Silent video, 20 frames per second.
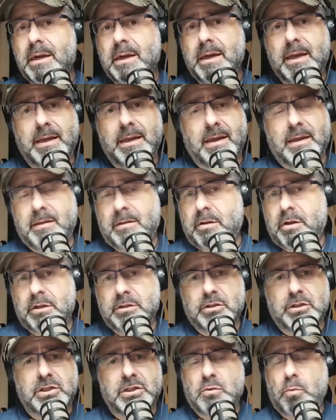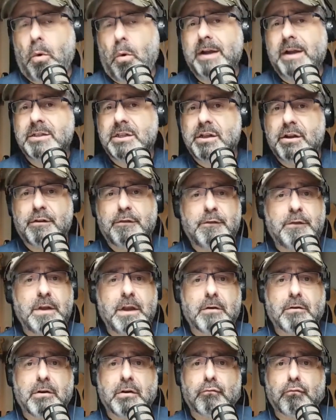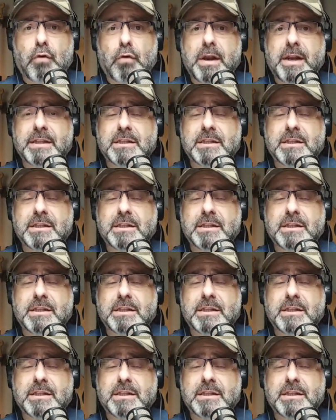he can squash their fear and run